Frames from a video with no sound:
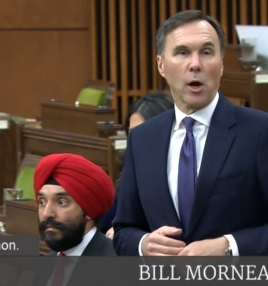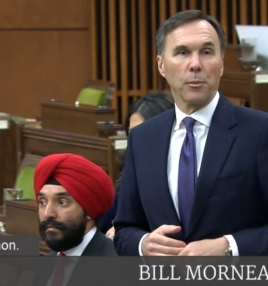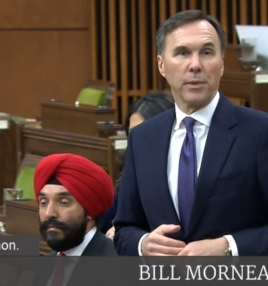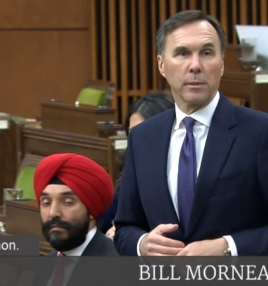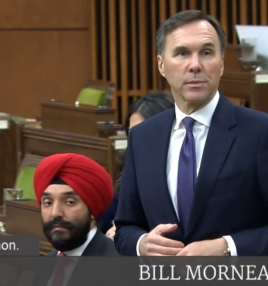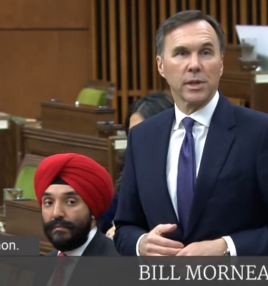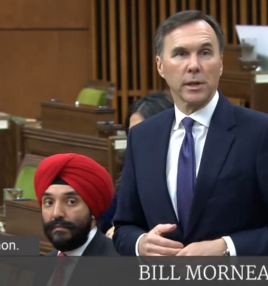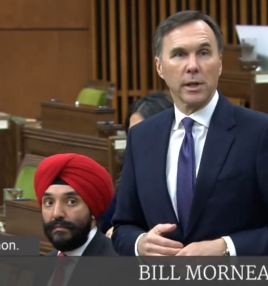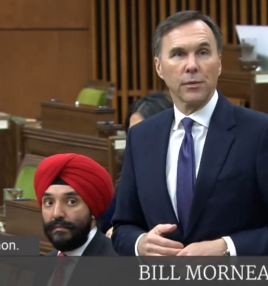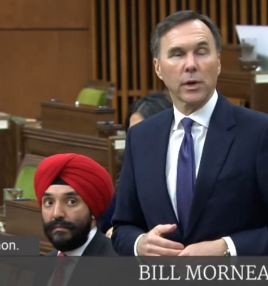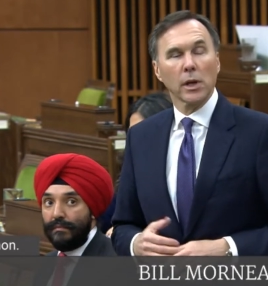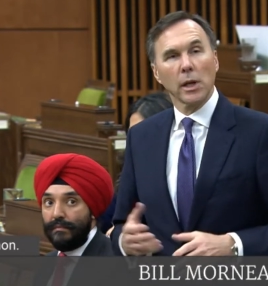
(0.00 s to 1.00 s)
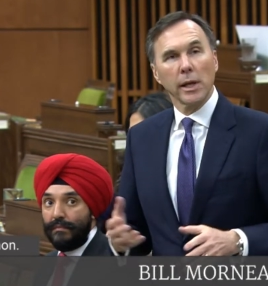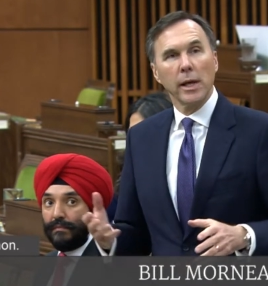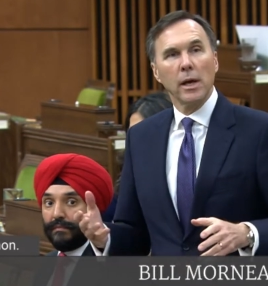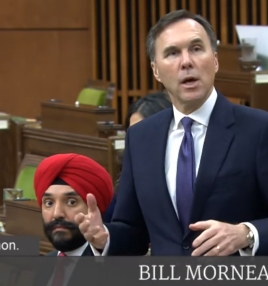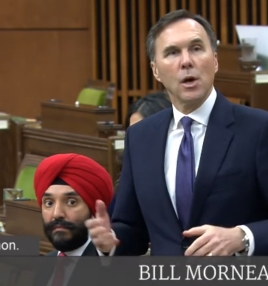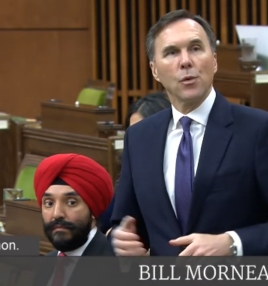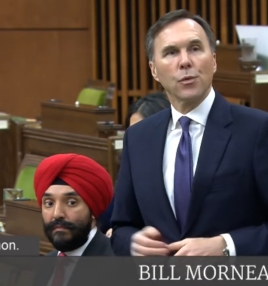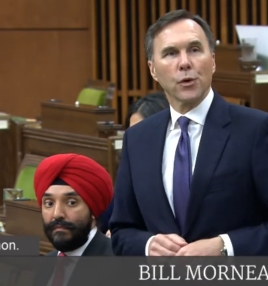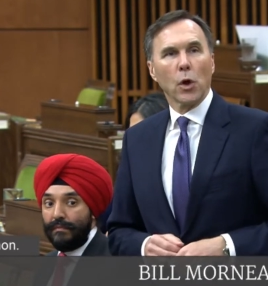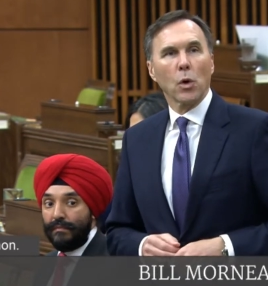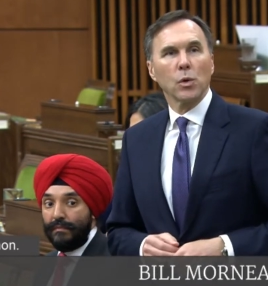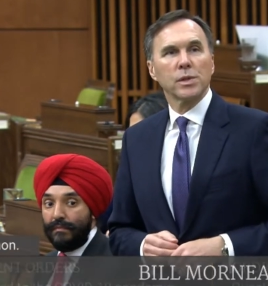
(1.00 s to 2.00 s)
Speaker 1: help them significantly. For
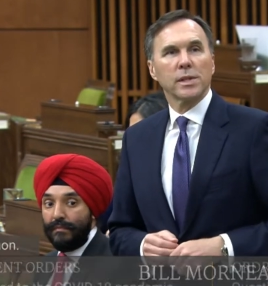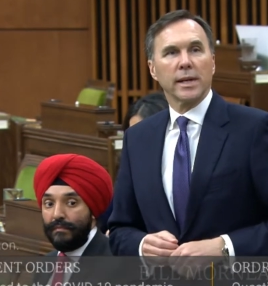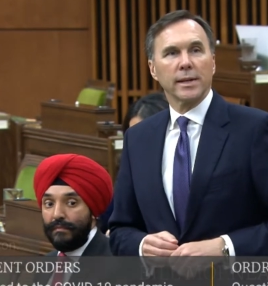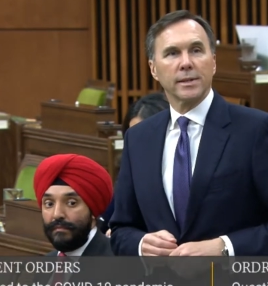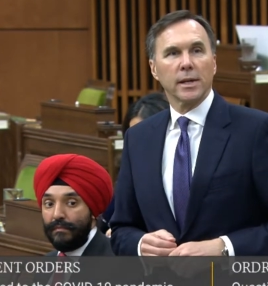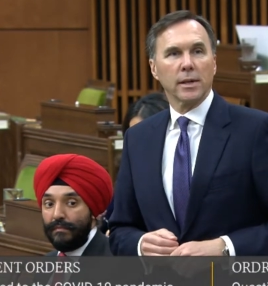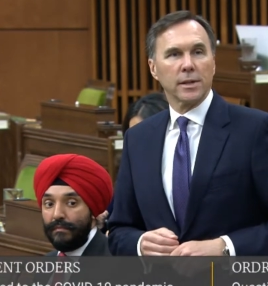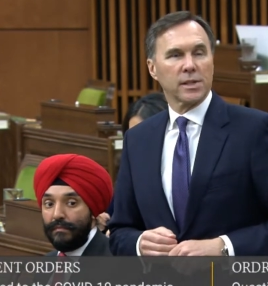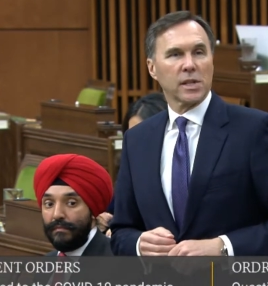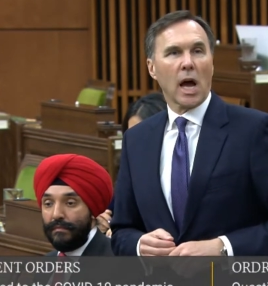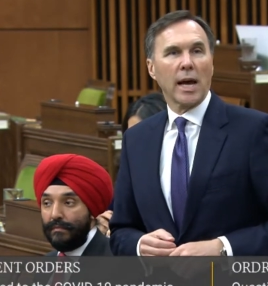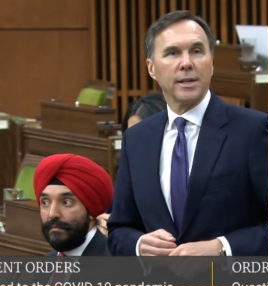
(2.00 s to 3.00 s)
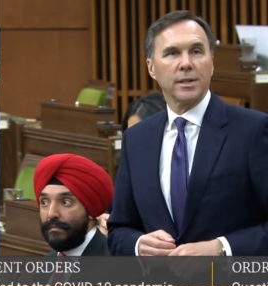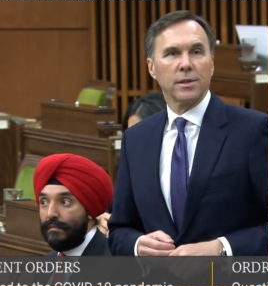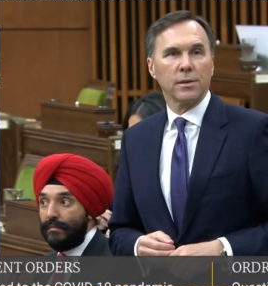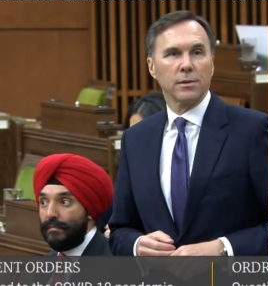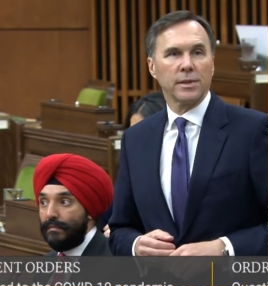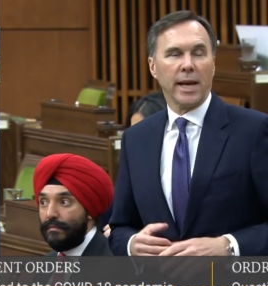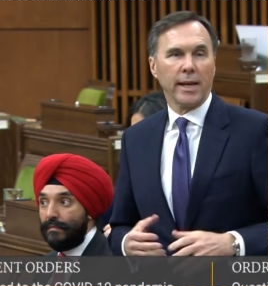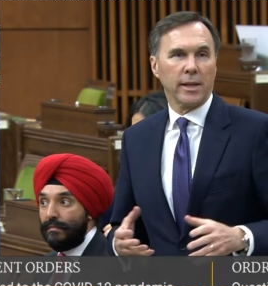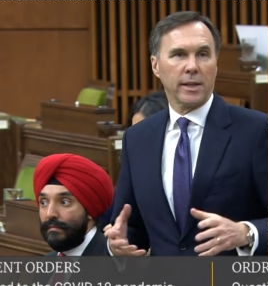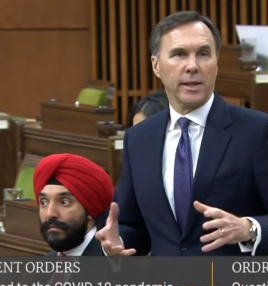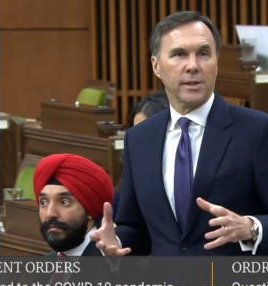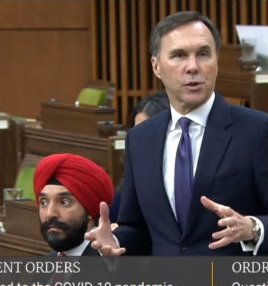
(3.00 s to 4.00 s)
those that decide to
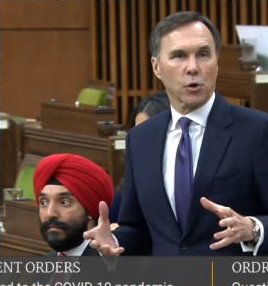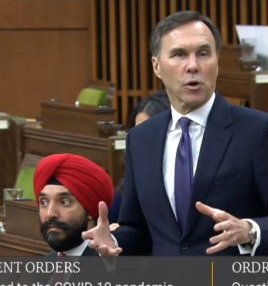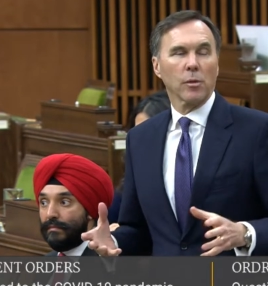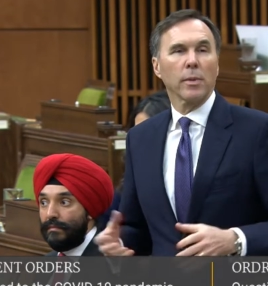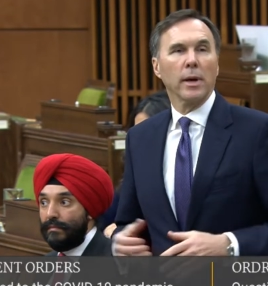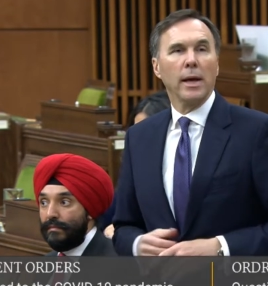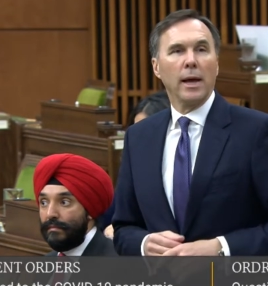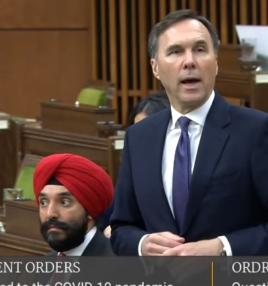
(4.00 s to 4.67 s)
take the CERB,